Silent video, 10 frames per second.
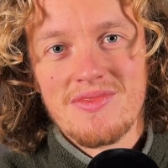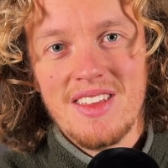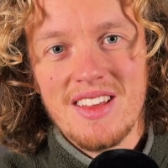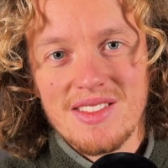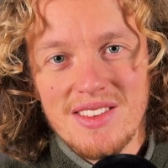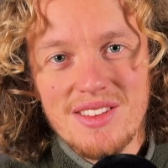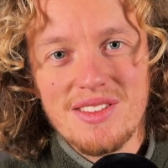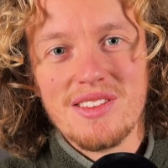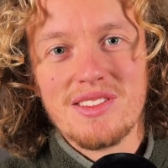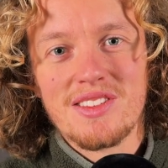And this
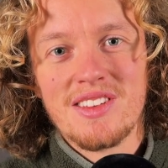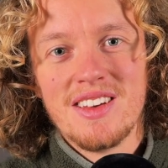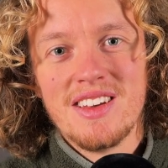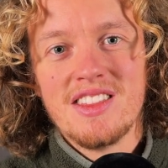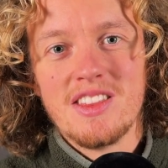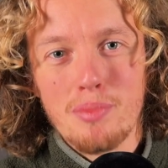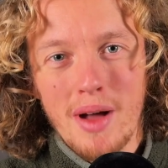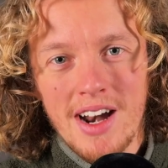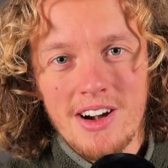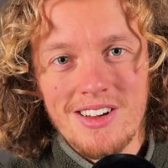is the
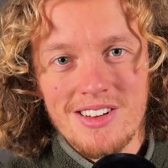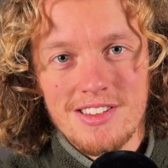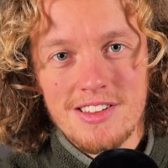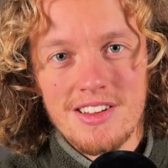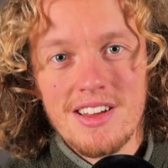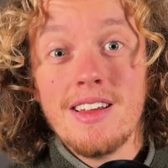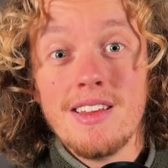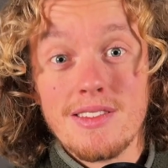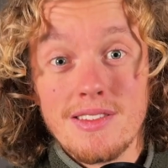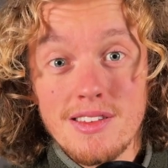paradox.
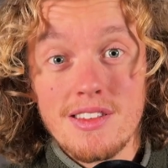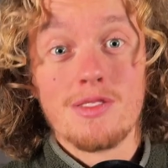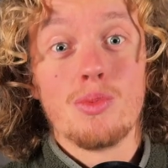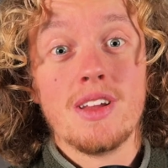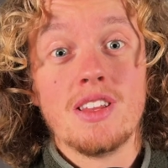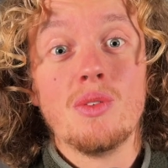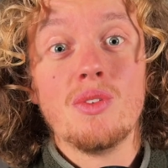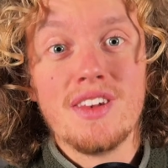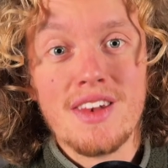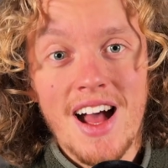This is when you
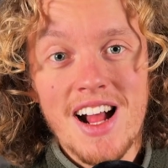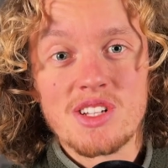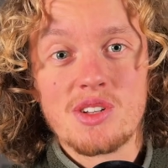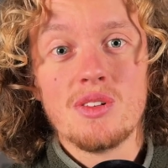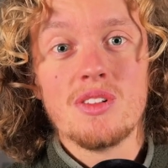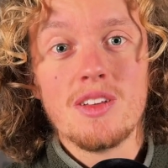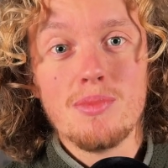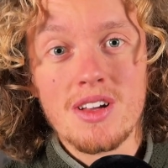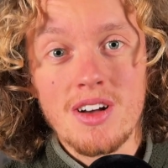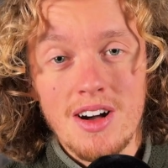naturally
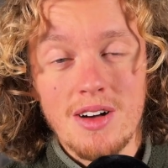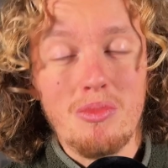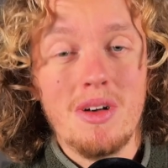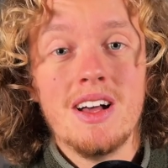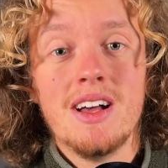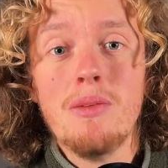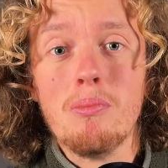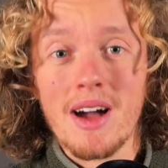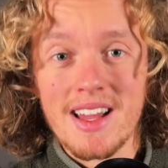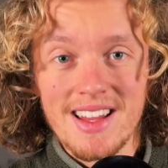become
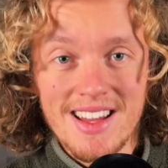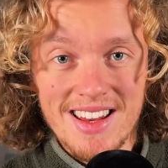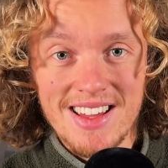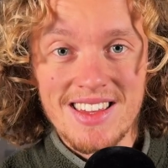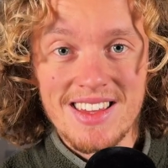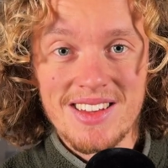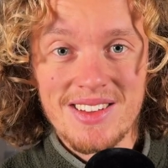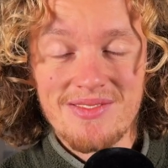magnetic,